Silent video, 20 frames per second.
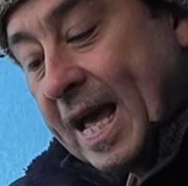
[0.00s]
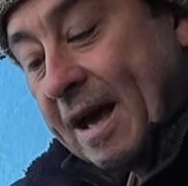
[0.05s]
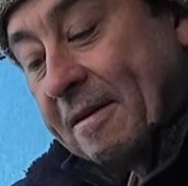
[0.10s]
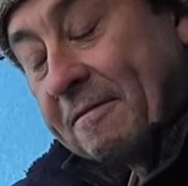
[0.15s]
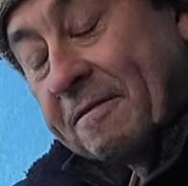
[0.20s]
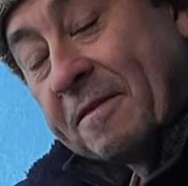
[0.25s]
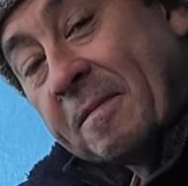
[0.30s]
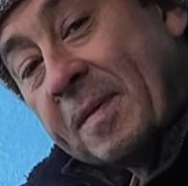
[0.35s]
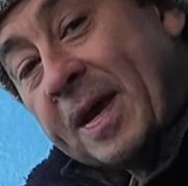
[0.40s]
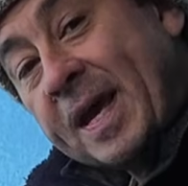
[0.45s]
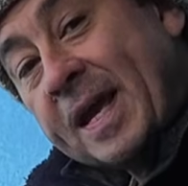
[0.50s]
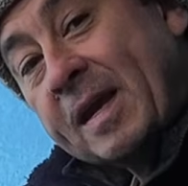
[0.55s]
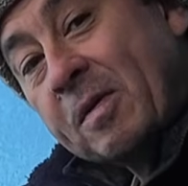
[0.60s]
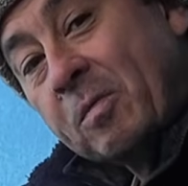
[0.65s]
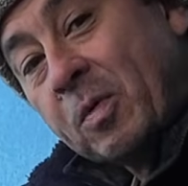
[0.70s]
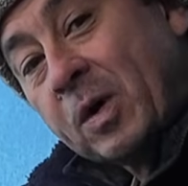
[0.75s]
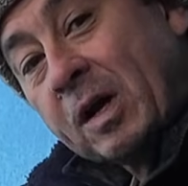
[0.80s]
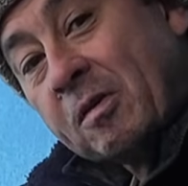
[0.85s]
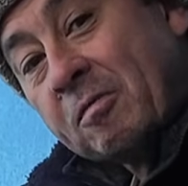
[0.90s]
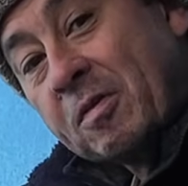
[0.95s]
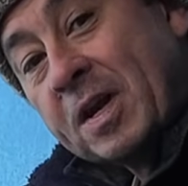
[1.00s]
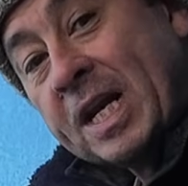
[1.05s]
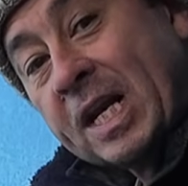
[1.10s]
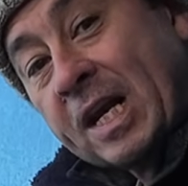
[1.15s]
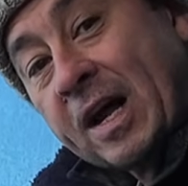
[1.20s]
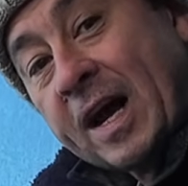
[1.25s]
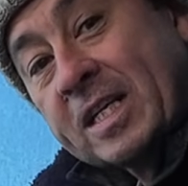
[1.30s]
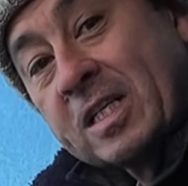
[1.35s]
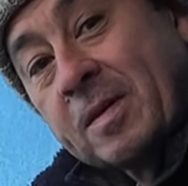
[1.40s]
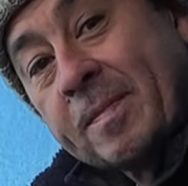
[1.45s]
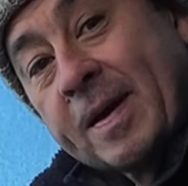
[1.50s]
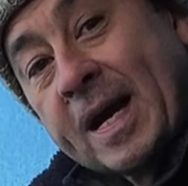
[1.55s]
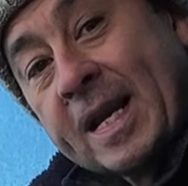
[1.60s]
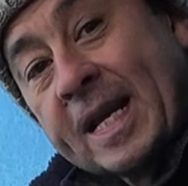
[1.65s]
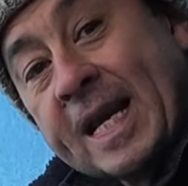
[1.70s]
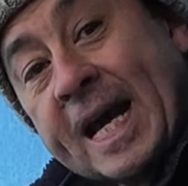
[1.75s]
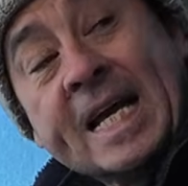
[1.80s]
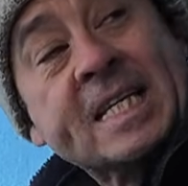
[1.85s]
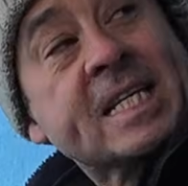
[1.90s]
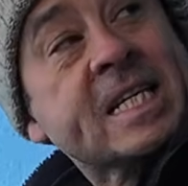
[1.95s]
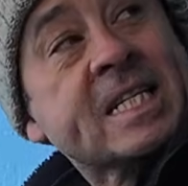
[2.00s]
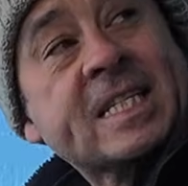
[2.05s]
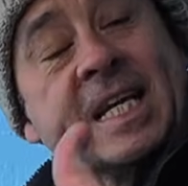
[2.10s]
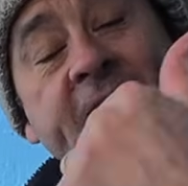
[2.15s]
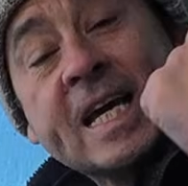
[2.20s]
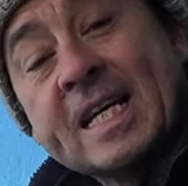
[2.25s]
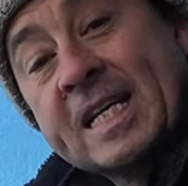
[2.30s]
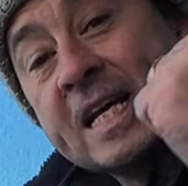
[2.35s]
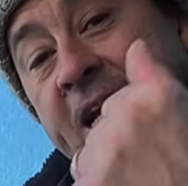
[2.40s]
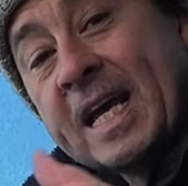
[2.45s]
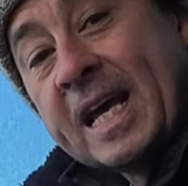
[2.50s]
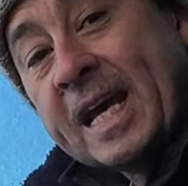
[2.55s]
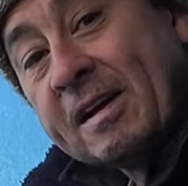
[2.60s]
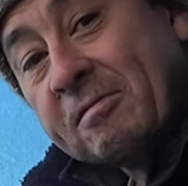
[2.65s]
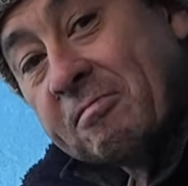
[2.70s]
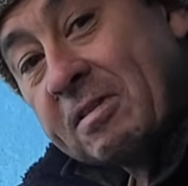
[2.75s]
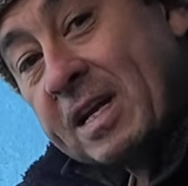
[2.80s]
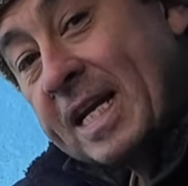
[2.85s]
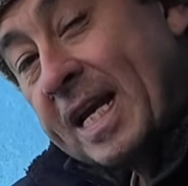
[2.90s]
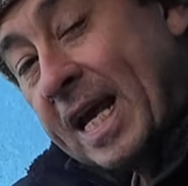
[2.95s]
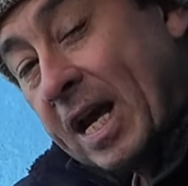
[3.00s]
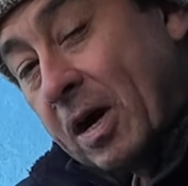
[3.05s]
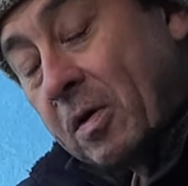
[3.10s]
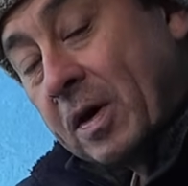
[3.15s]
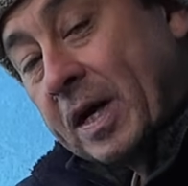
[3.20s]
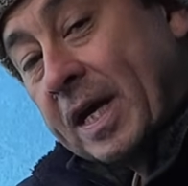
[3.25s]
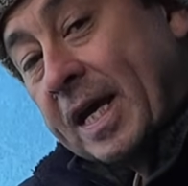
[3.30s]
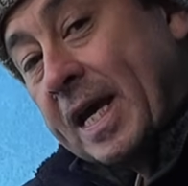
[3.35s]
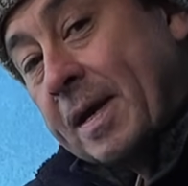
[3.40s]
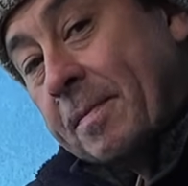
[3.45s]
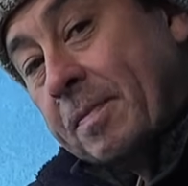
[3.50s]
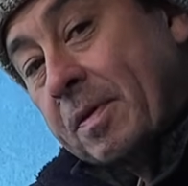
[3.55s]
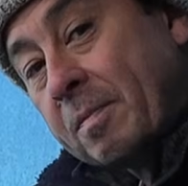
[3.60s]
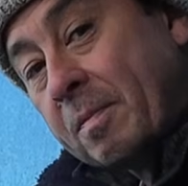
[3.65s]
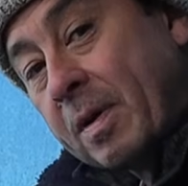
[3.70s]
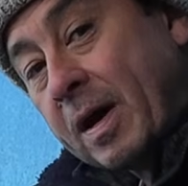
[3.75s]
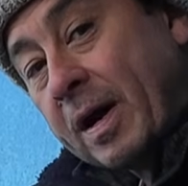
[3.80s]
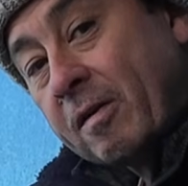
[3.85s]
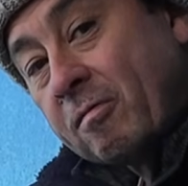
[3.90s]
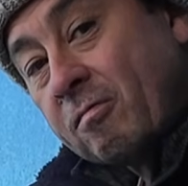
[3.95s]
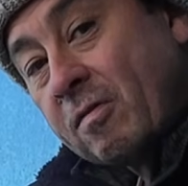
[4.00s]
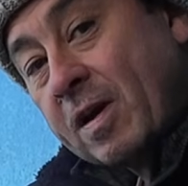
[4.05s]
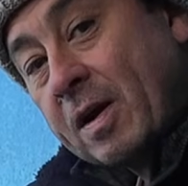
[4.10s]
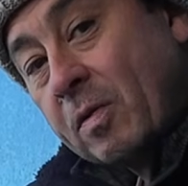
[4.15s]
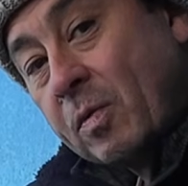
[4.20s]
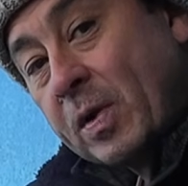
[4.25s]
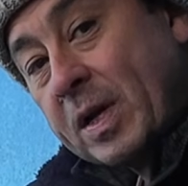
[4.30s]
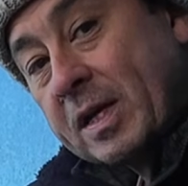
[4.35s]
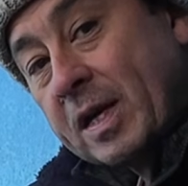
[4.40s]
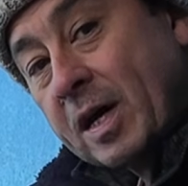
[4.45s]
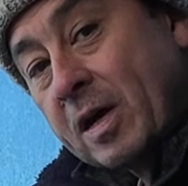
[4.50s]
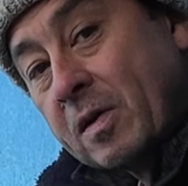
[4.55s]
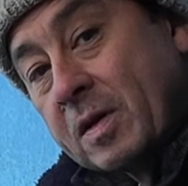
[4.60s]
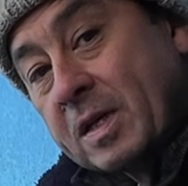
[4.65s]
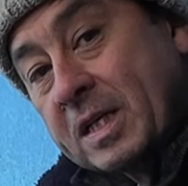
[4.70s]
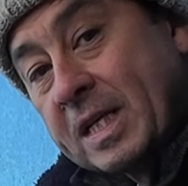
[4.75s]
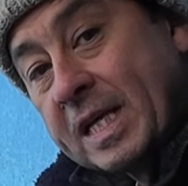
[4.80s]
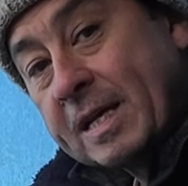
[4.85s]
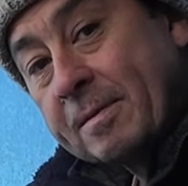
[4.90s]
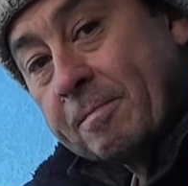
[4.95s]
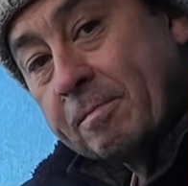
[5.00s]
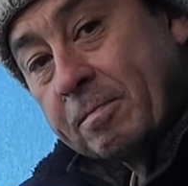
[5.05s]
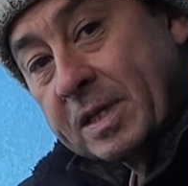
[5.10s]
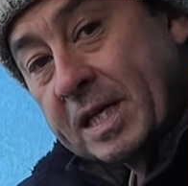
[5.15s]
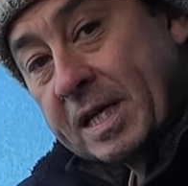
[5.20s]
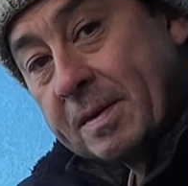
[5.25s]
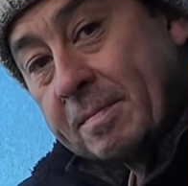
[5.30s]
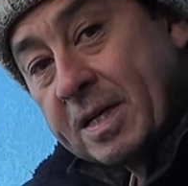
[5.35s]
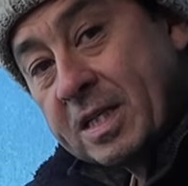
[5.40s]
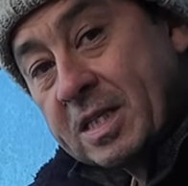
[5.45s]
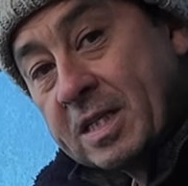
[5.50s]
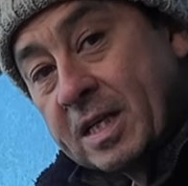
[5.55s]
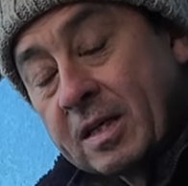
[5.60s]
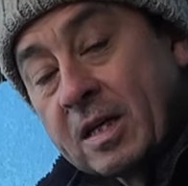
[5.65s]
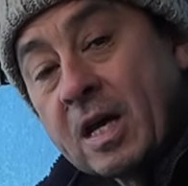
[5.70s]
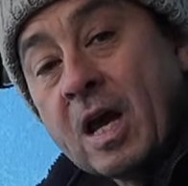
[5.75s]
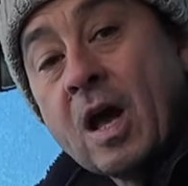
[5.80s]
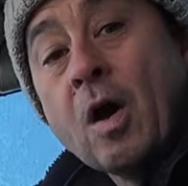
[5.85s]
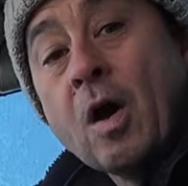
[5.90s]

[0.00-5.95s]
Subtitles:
And for me, what I really liked about it, as I said, it really helped keep my rear window demisted